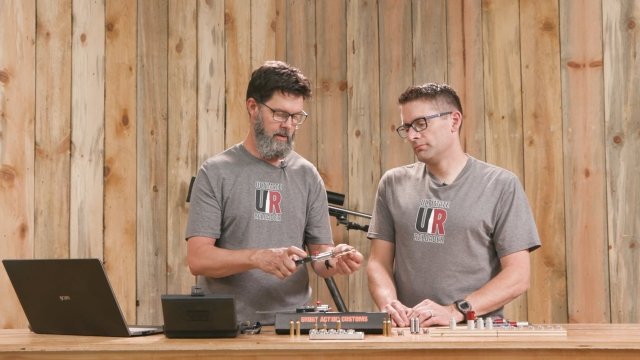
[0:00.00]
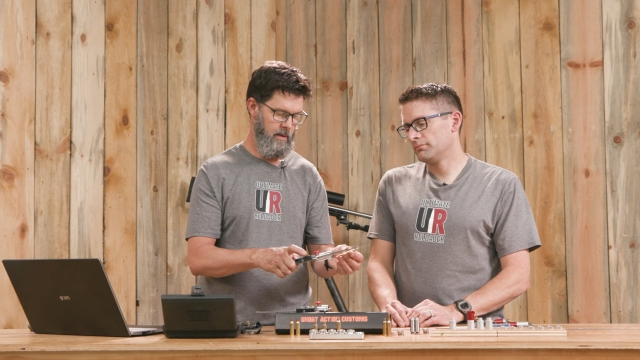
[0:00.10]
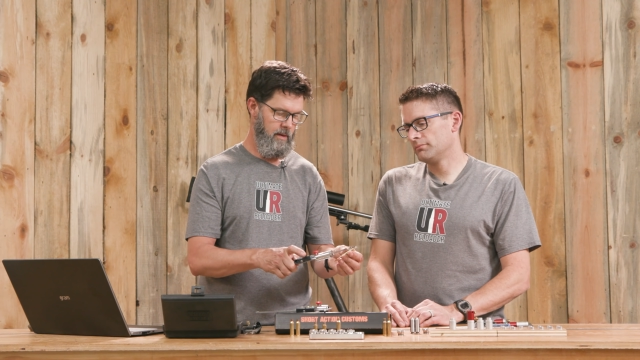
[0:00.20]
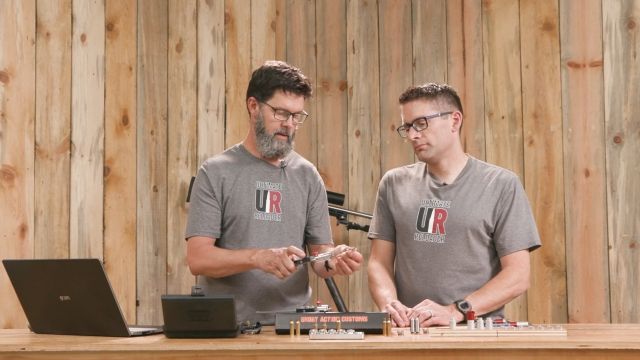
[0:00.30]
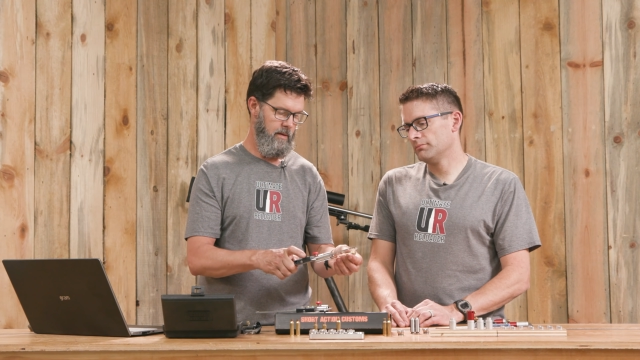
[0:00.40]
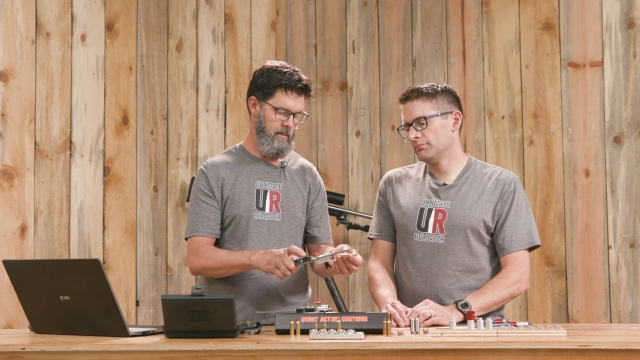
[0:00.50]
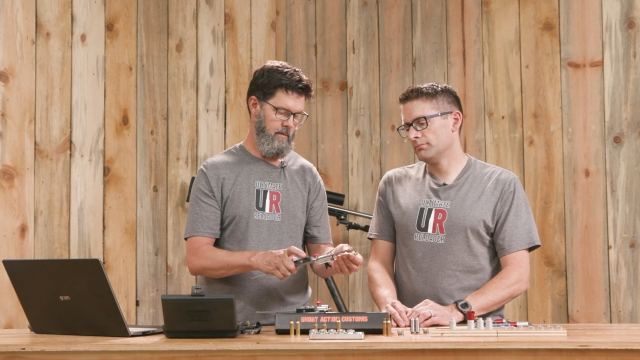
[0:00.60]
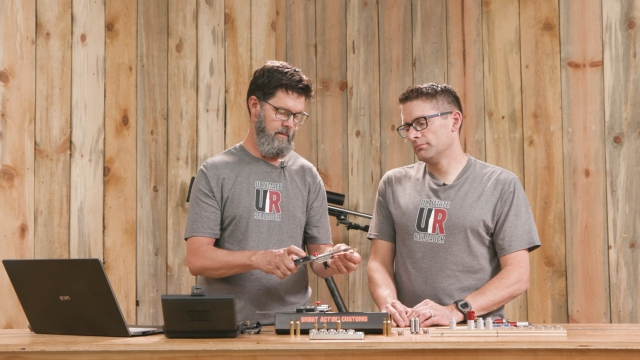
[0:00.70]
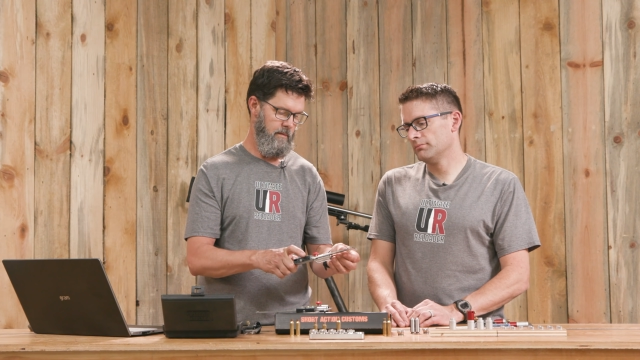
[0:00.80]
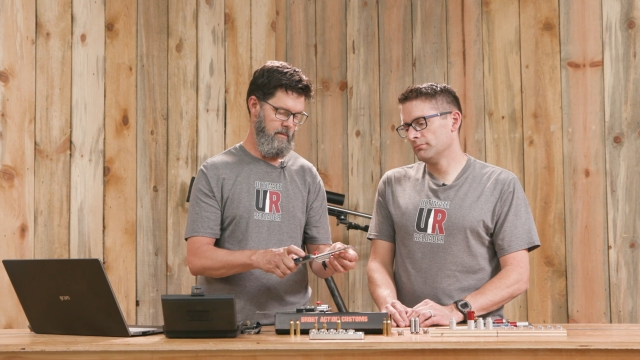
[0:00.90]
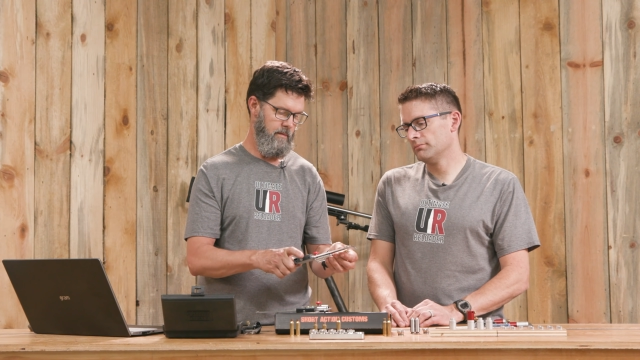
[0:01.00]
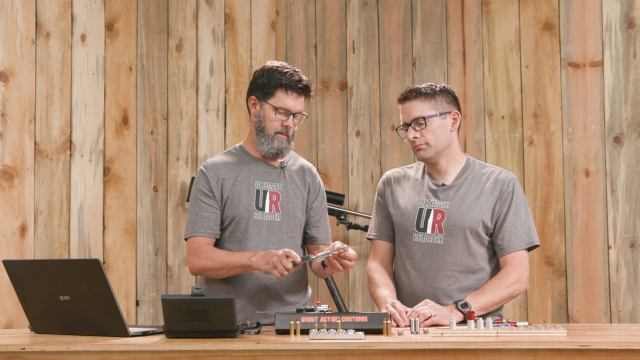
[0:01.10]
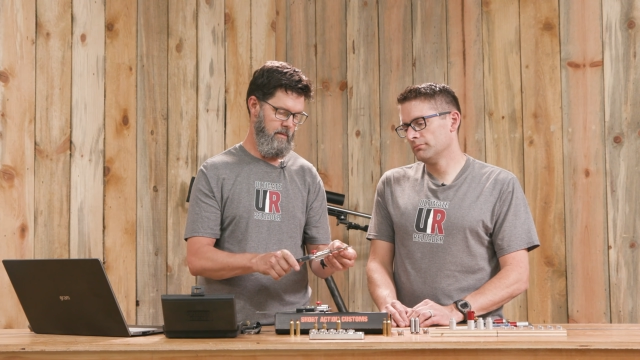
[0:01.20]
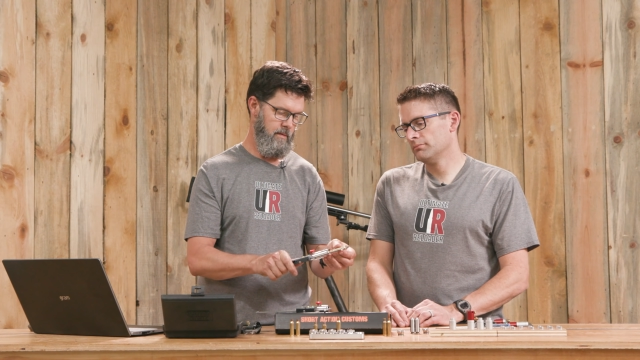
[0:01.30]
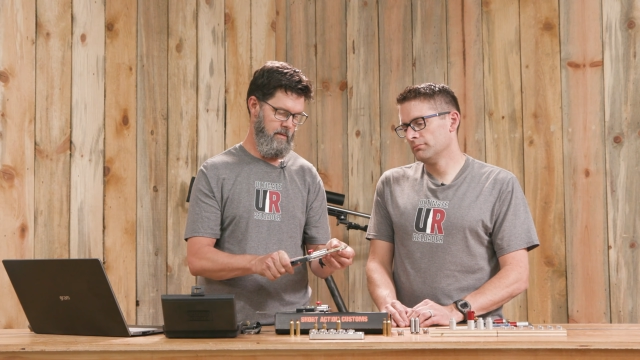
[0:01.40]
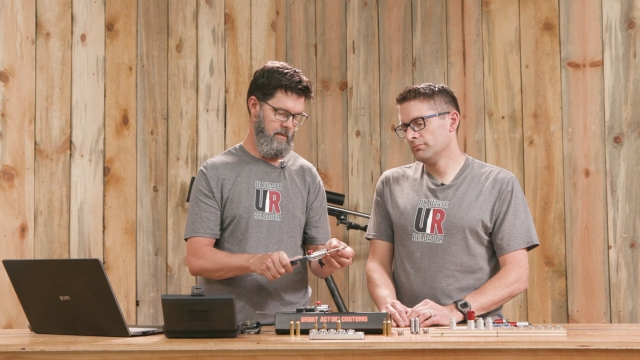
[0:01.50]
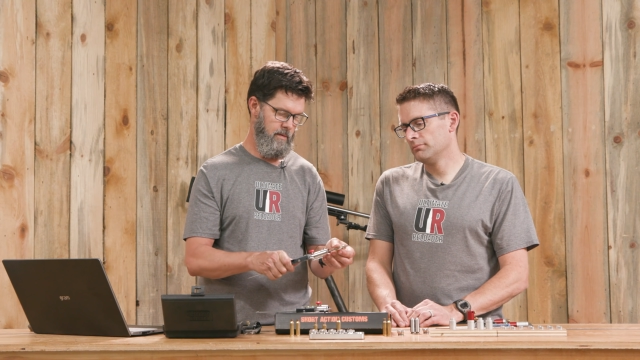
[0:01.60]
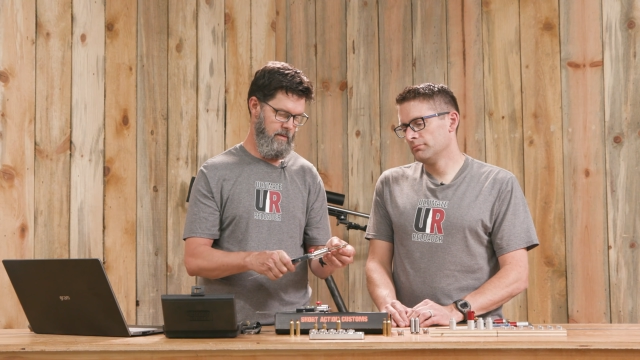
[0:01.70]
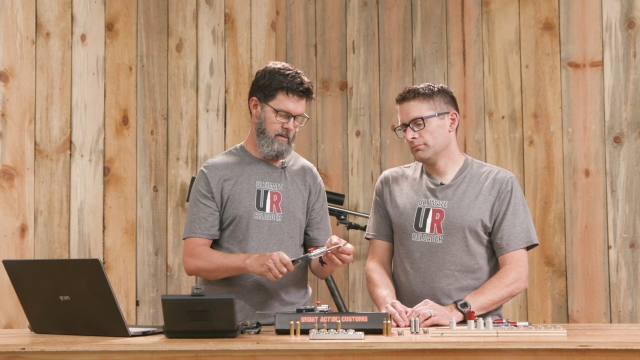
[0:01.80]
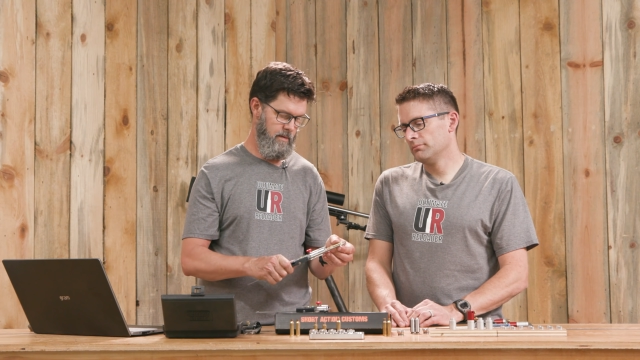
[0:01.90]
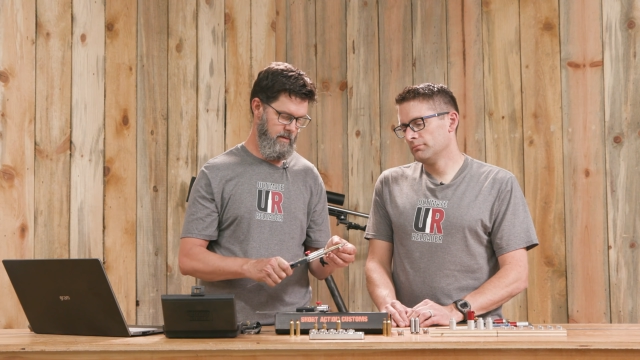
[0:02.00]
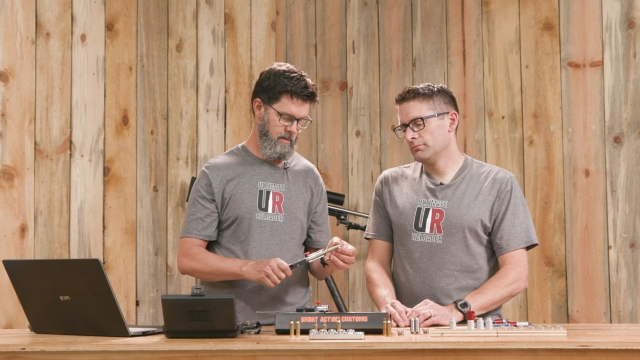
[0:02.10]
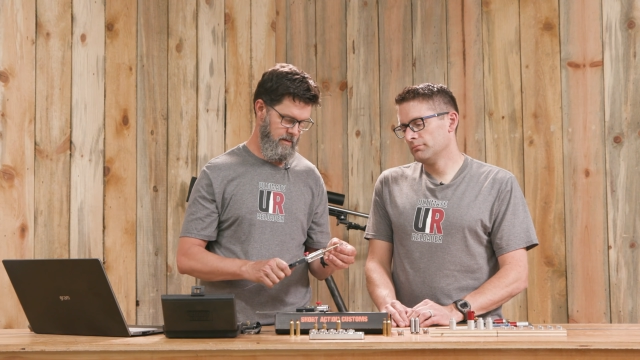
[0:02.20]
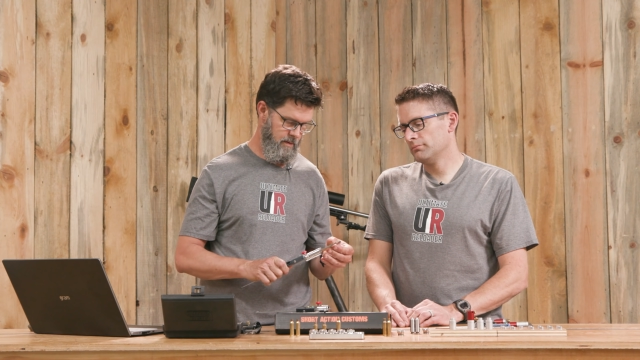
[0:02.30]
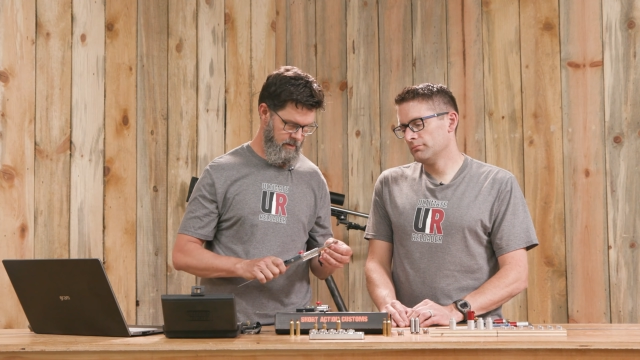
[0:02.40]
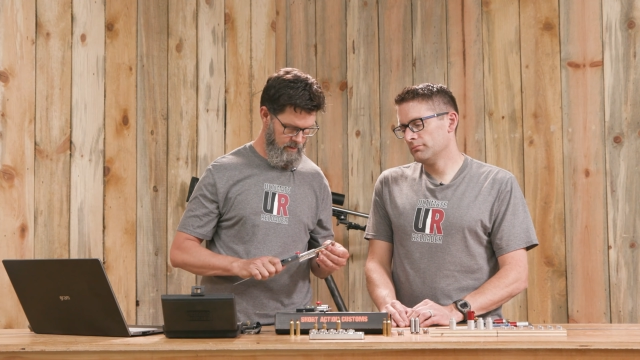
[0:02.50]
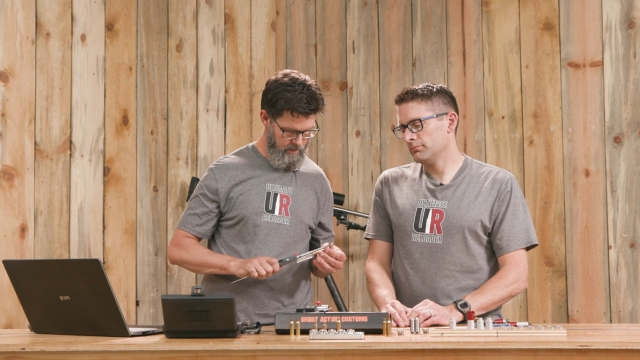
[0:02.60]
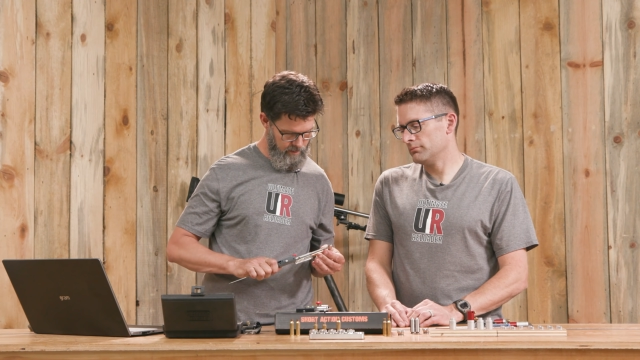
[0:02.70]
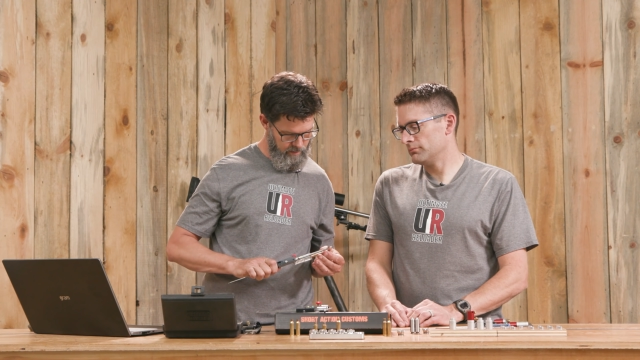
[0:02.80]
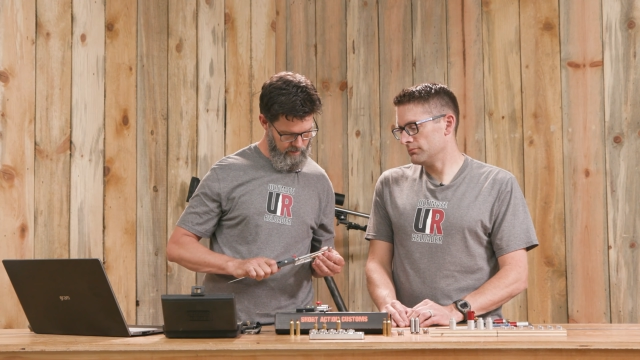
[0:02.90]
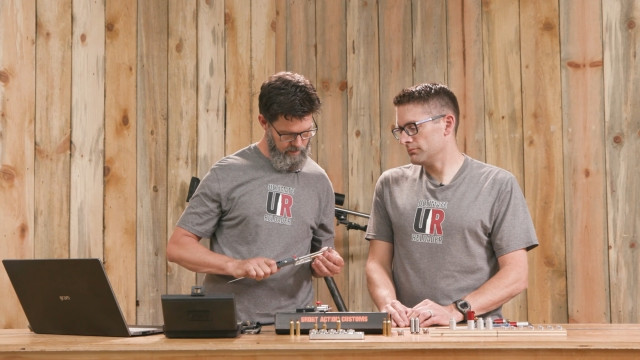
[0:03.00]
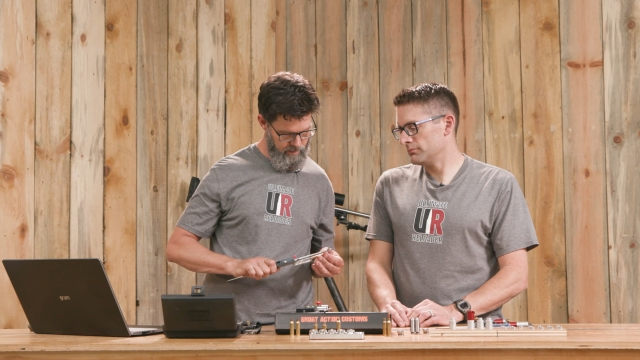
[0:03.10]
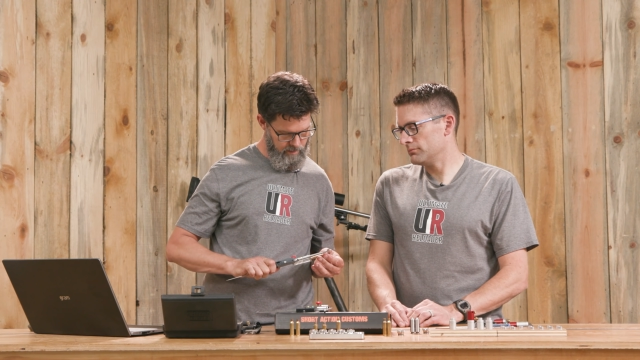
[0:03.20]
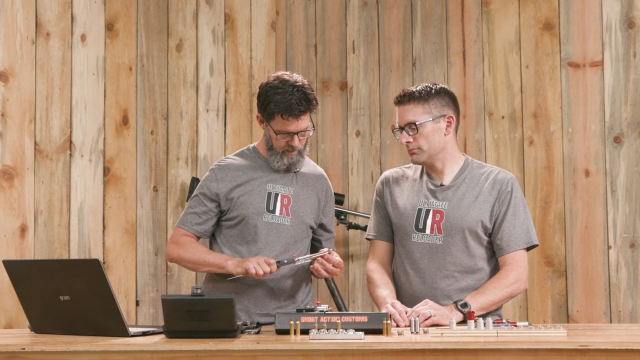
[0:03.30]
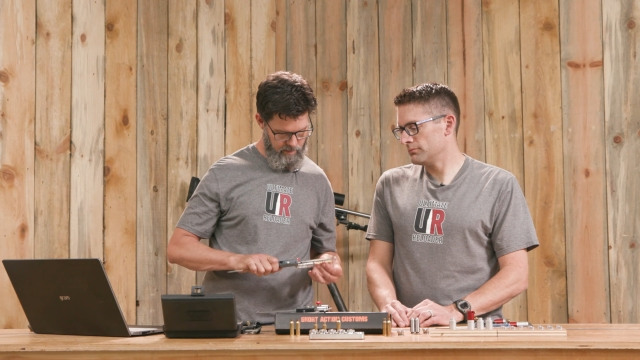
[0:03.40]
Nothing is said.